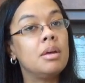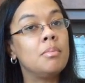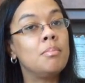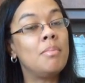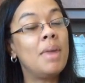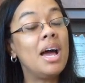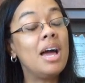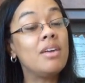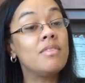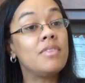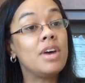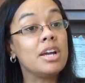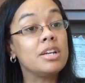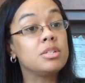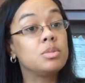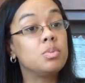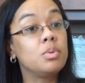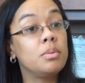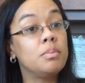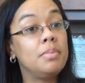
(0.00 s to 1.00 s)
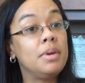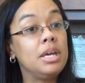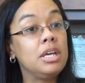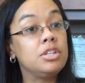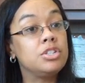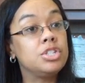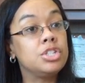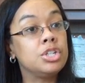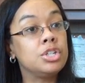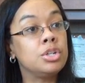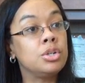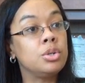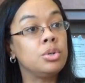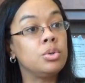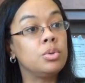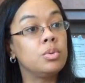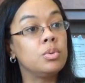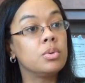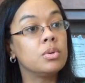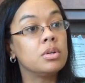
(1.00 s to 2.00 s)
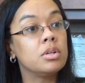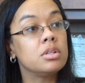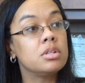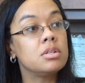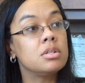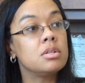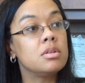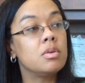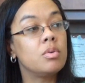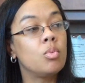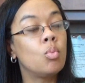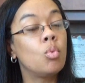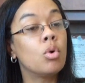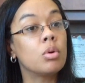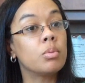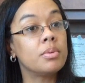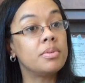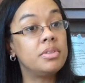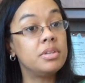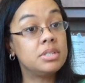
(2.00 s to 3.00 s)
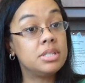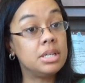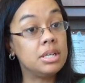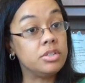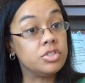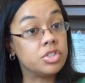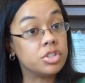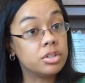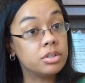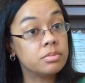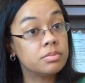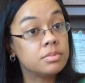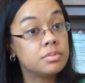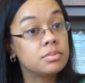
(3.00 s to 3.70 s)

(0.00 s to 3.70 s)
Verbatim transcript: My advice would be to work with the teacher,